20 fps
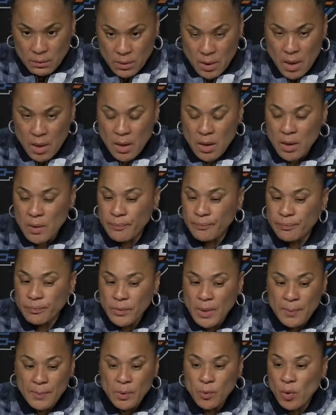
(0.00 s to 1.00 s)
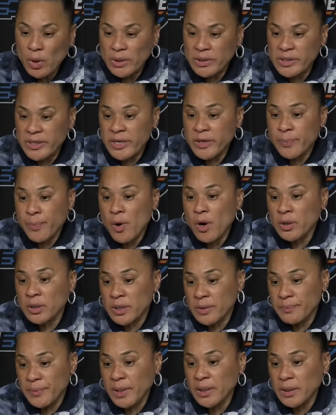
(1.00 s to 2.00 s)
We wanted to get the ball to
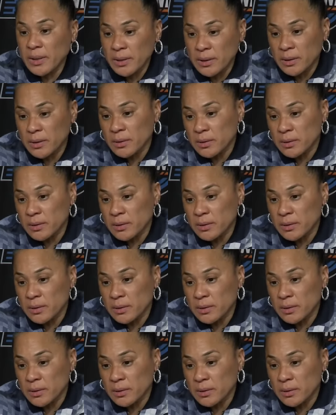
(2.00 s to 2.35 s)
Camilla.